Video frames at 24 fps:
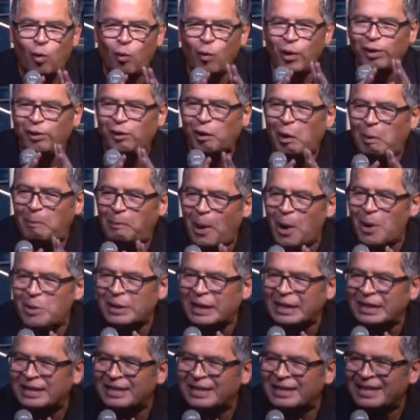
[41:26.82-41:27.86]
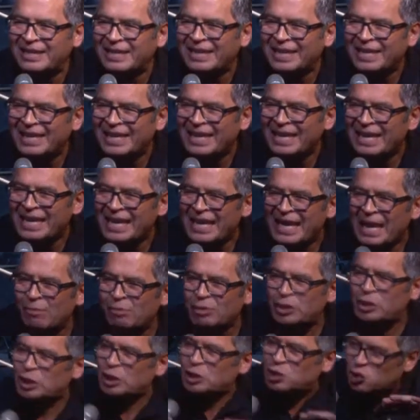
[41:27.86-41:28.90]
with your opponent. It
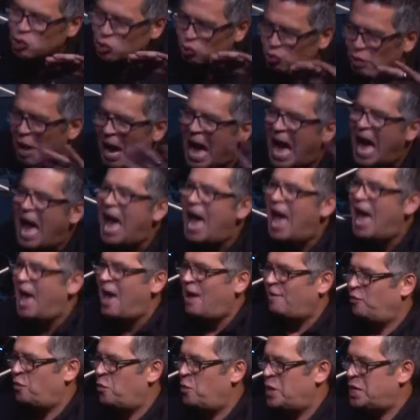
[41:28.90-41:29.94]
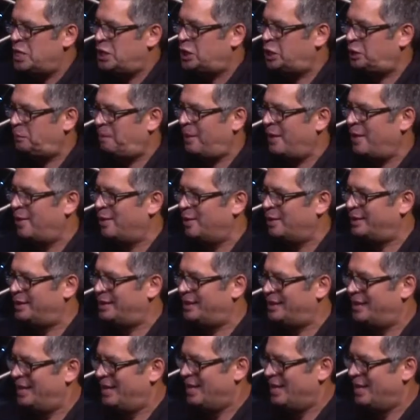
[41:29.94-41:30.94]
was to drive away spirits,